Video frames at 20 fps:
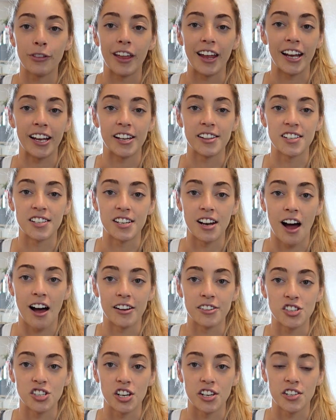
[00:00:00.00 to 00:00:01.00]
like it's
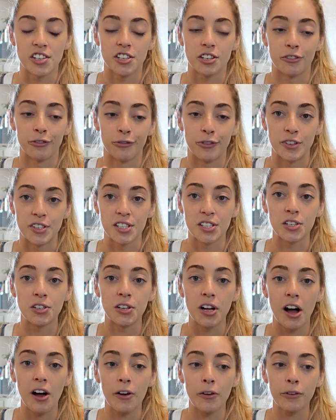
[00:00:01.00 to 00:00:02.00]
not just your
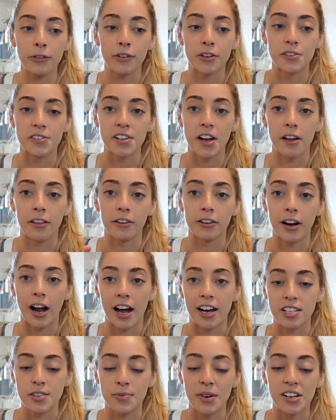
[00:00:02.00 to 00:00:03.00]
physical health, there's other
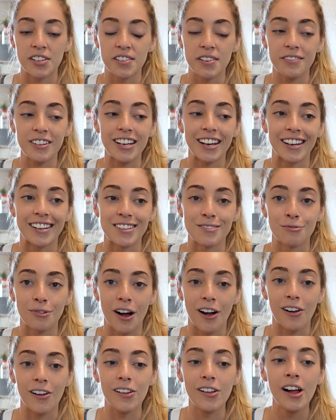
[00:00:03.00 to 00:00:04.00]
aspects of it as
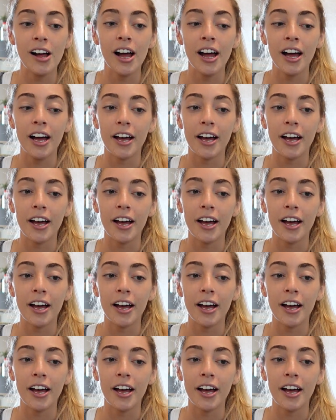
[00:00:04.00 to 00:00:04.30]
well.